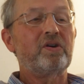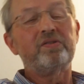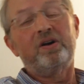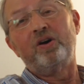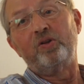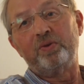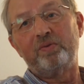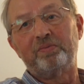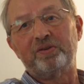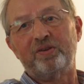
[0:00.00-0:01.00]
on the whole we
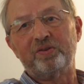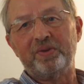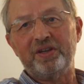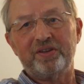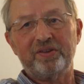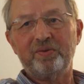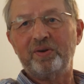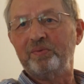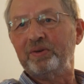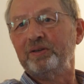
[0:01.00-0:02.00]
rubbed along with each other
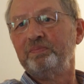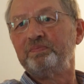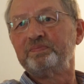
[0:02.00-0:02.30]
quite well.